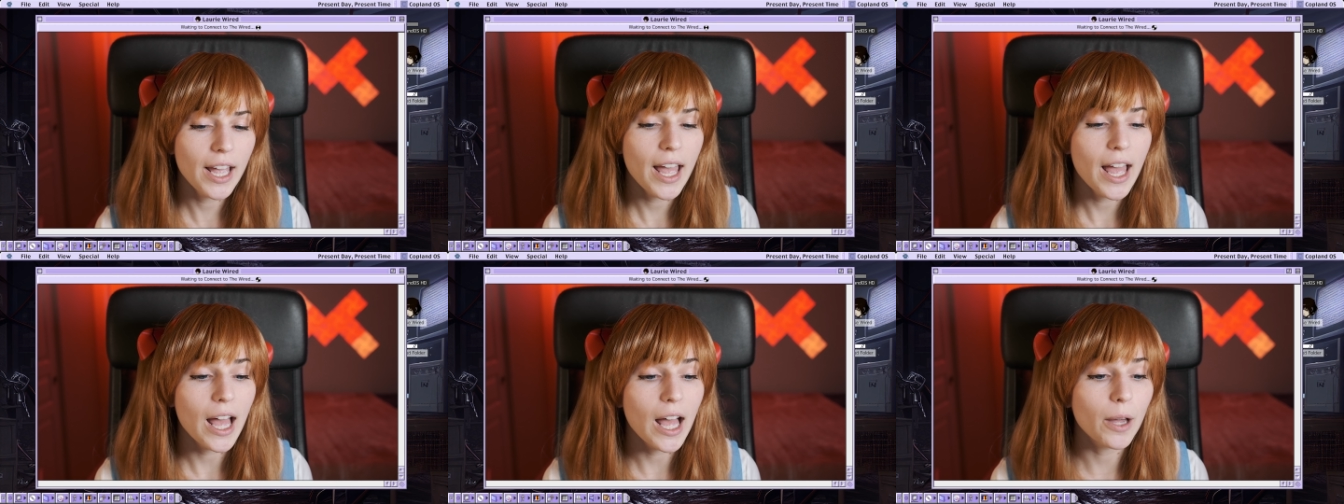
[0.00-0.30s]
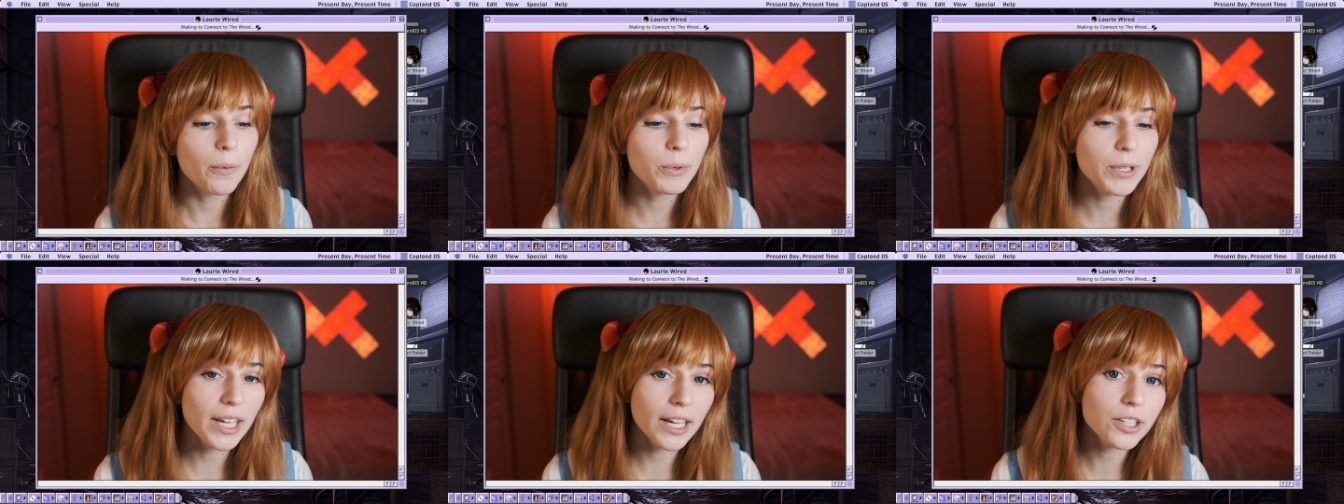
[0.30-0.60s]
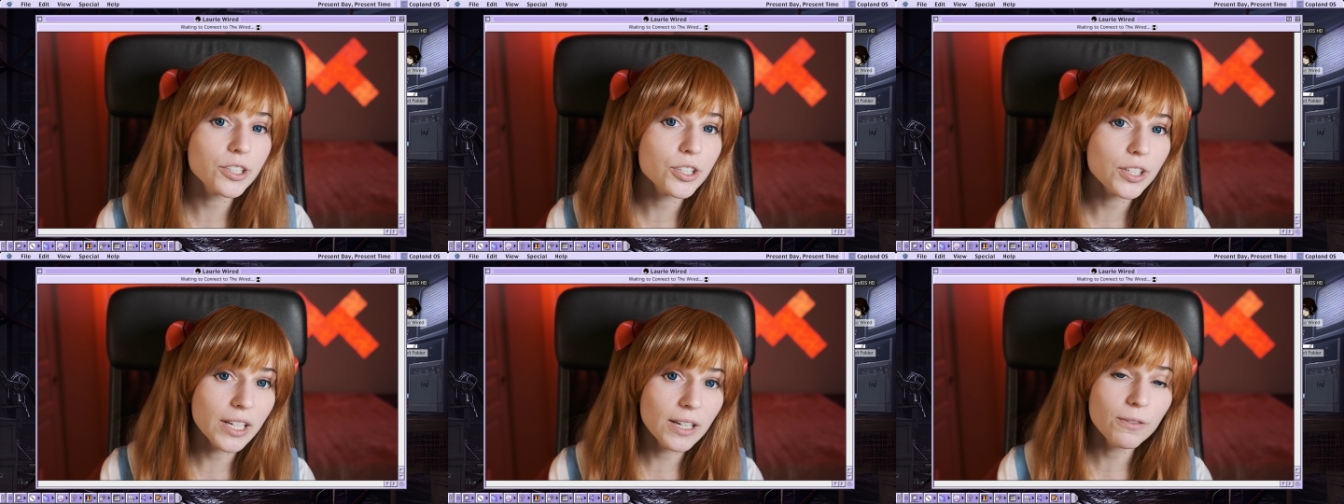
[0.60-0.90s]
and we
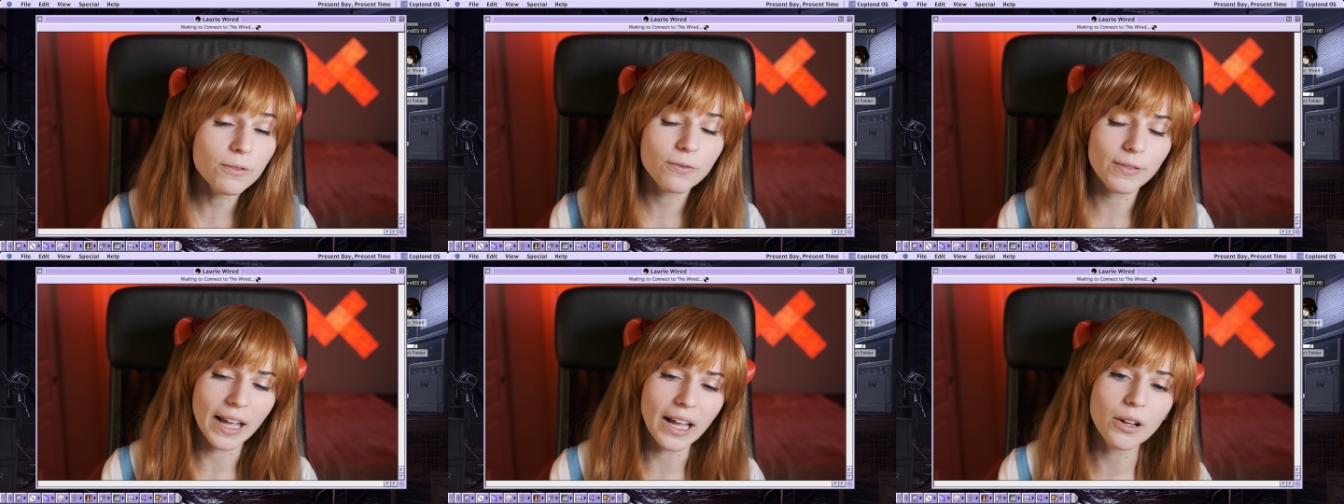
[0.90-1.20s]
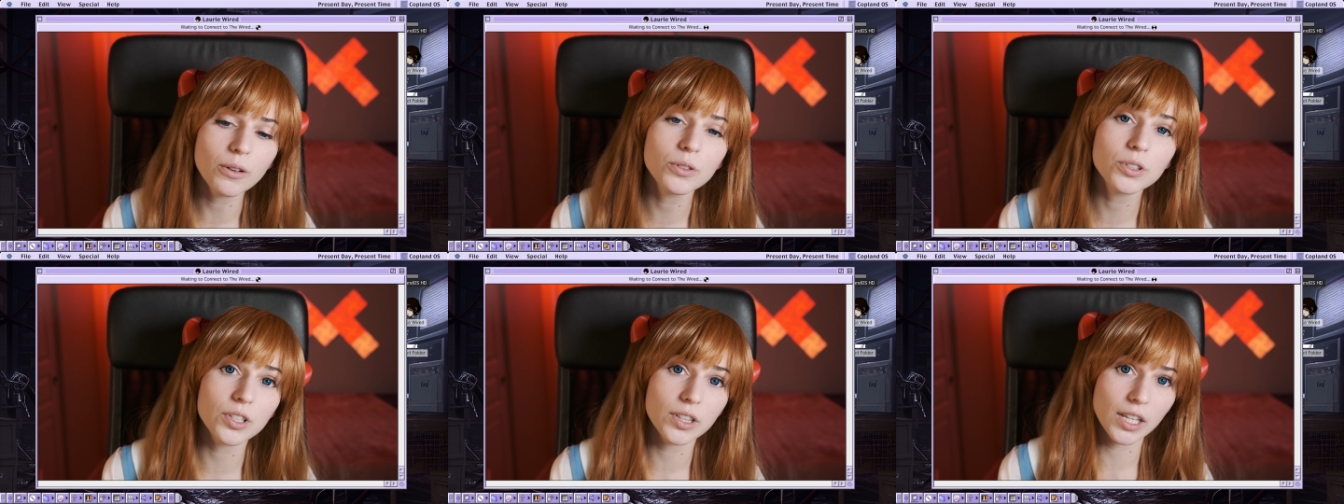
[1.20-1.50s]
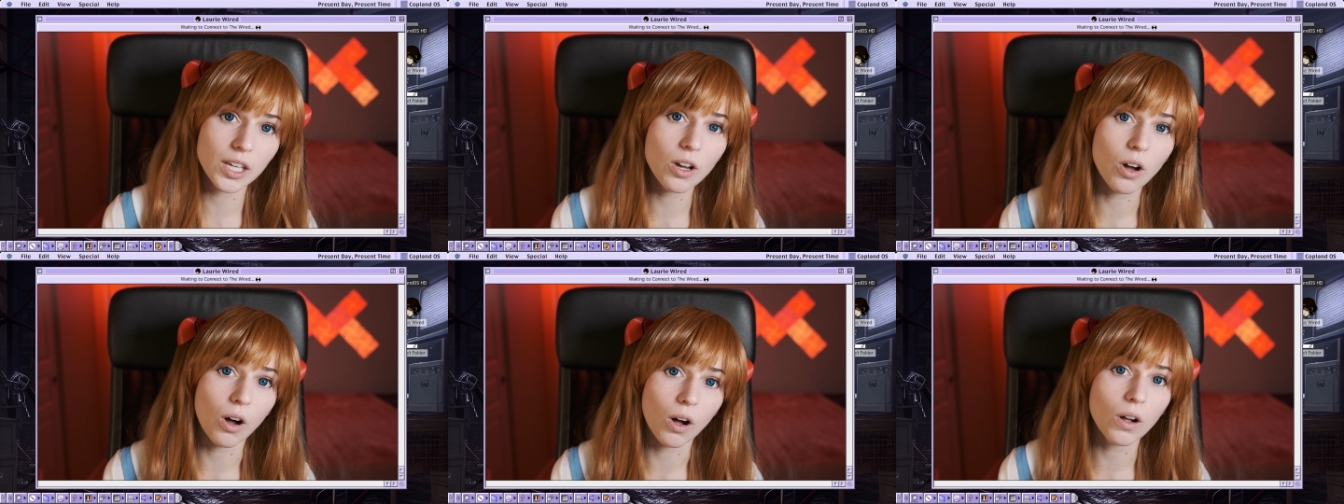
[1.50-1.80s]
actually found the
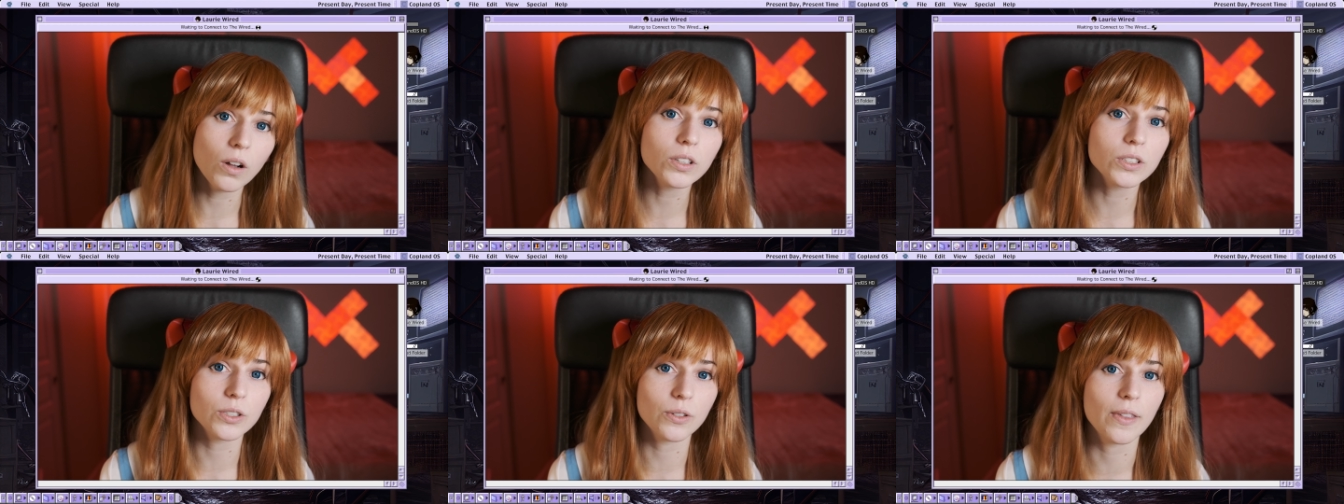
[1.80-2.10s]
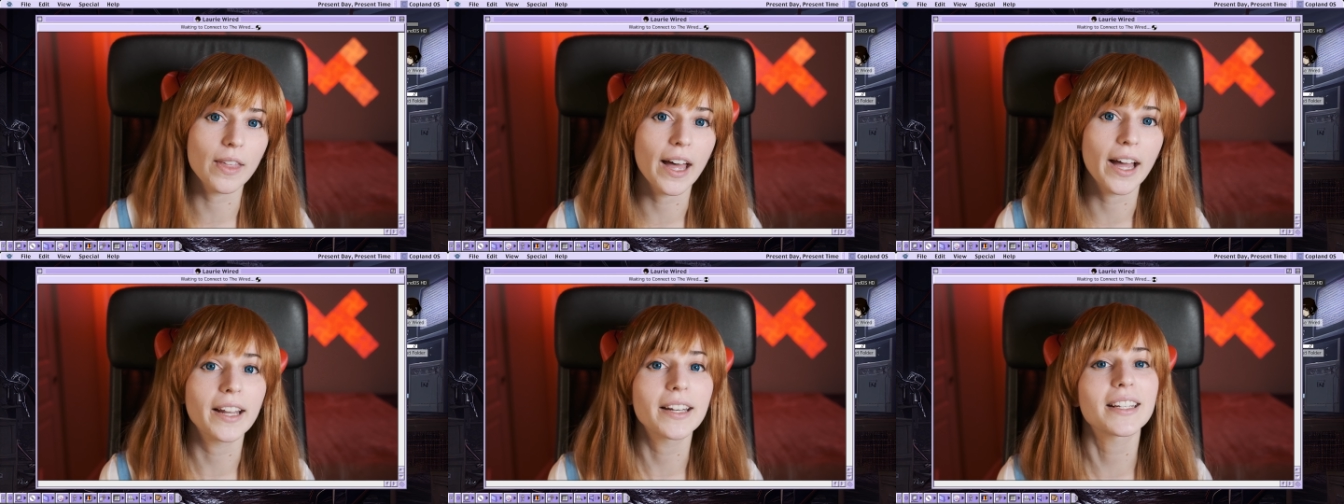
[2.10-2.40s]
call to that